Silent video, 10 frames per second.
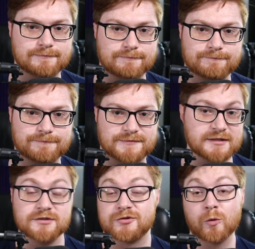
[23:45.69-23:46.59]

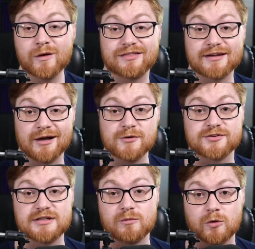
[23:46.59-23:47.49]
didn't do anything else
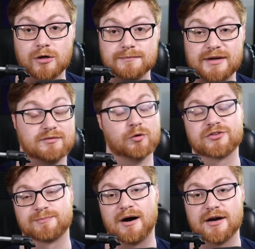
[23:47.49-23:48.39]
anymore, never
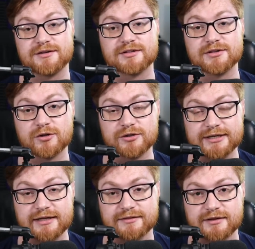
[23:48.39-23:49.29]
responded to literally
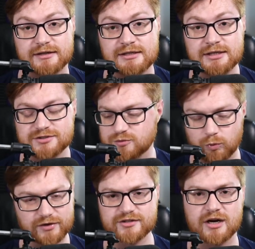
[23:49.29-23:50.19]
anything, just
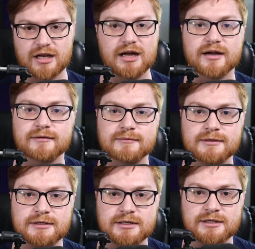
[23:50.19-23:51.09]
wasn't online,
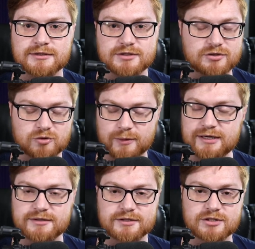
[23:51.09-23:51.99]
didn't
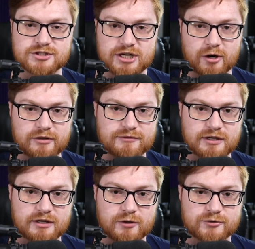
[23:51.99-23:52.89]
tweet, didn't share any
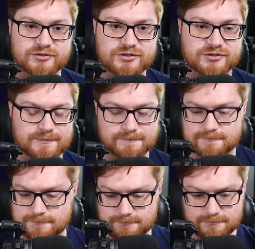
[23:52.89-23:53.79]
videos, just
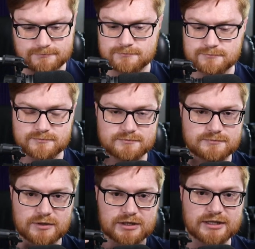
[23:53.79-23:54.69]

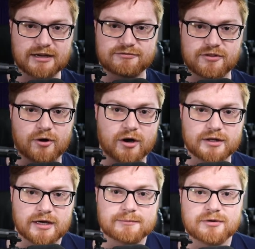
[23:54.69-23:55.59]
left their
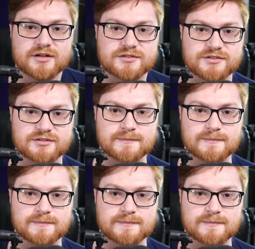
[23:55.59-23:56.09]
online presence?